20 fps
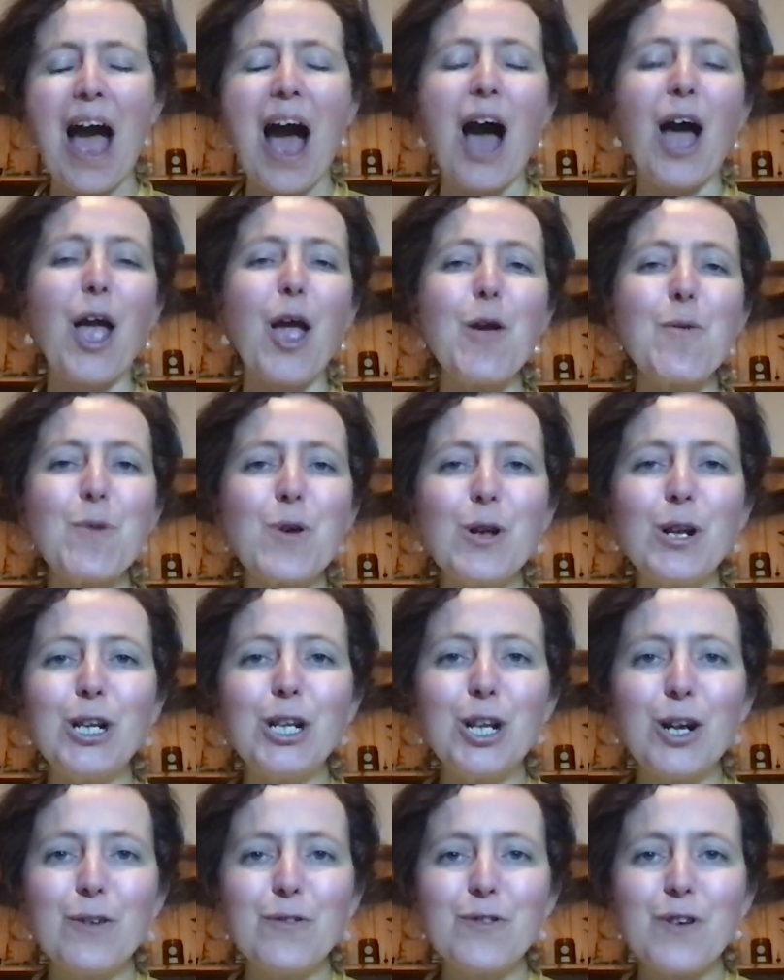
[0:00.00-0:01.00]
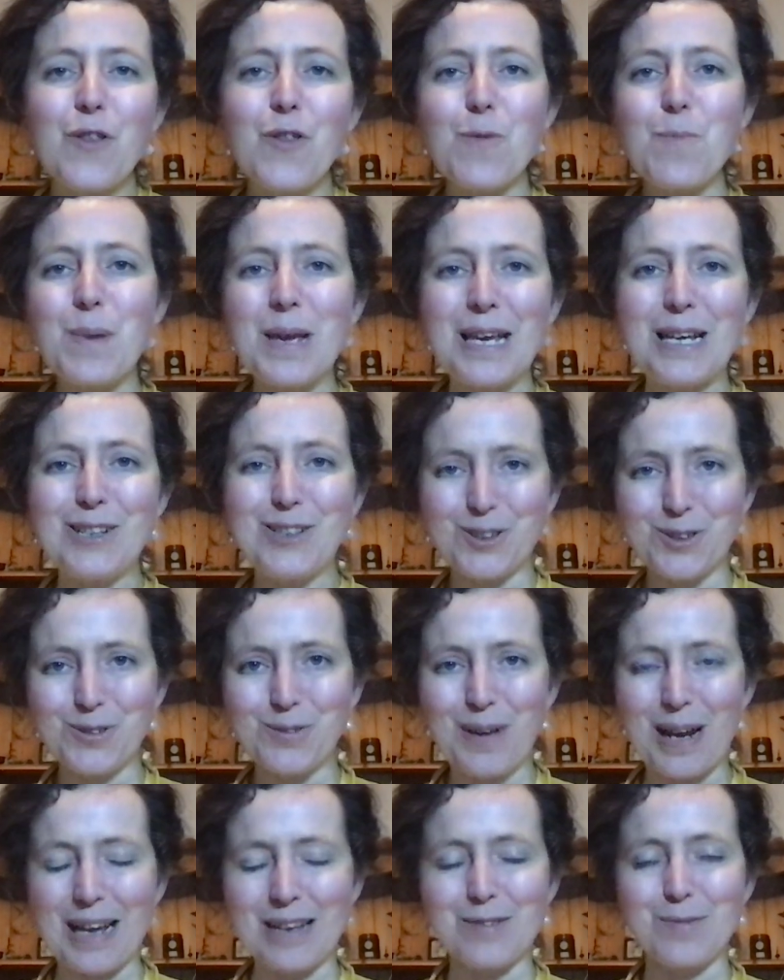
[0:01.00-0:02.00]
I hope you loved the bee
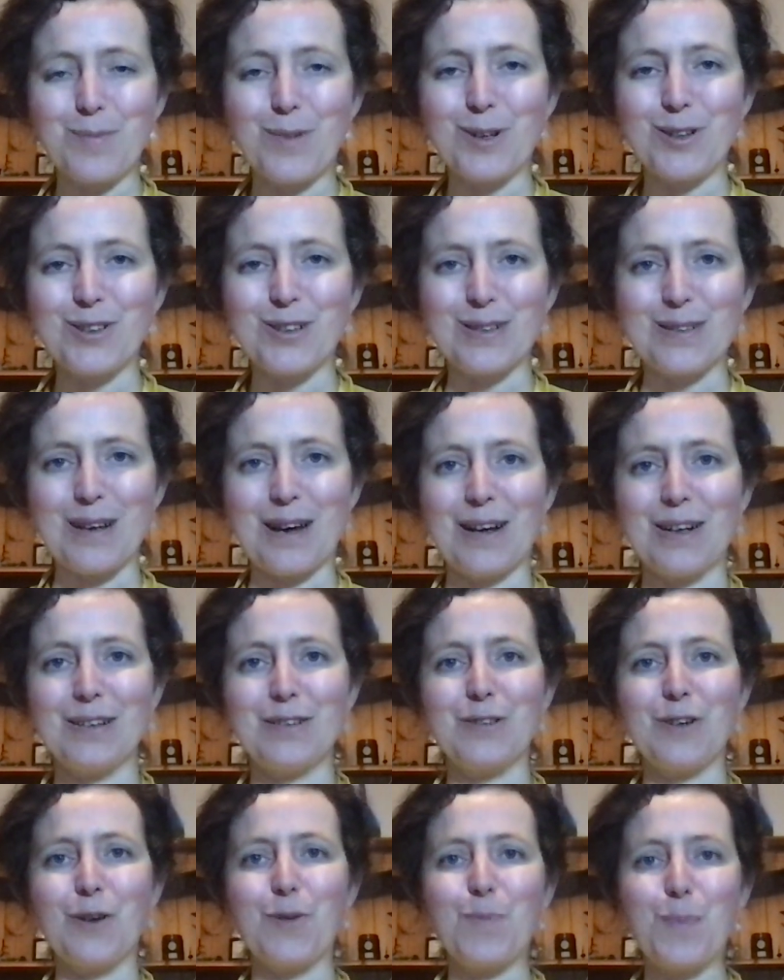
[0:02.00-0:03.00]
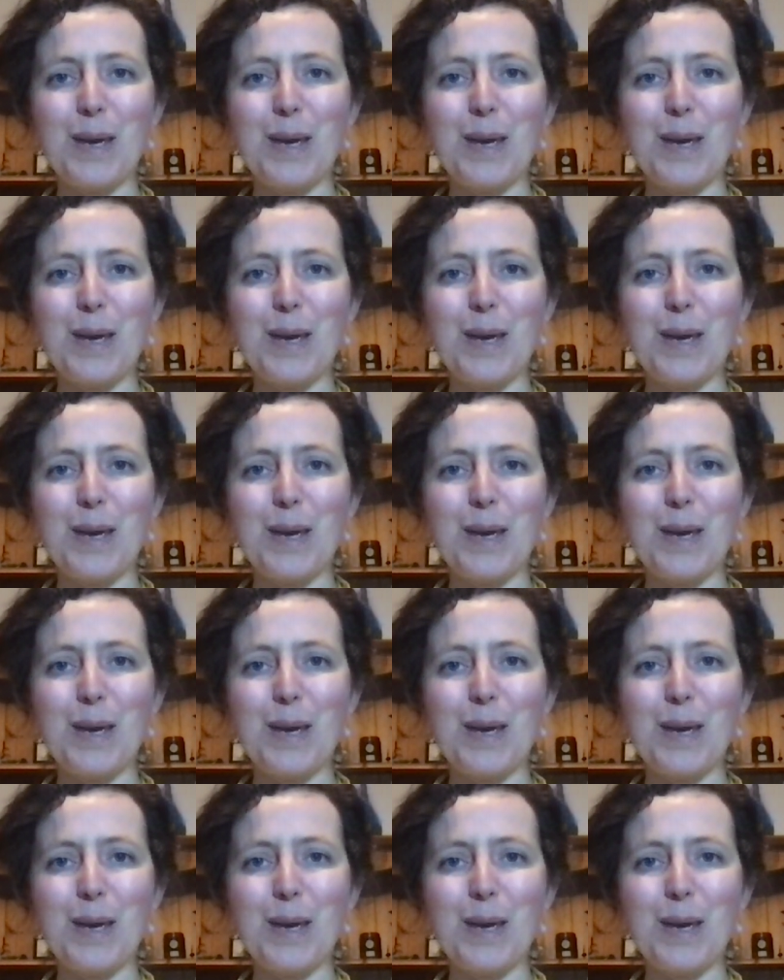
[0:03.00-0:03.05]
jewellery as much as I do.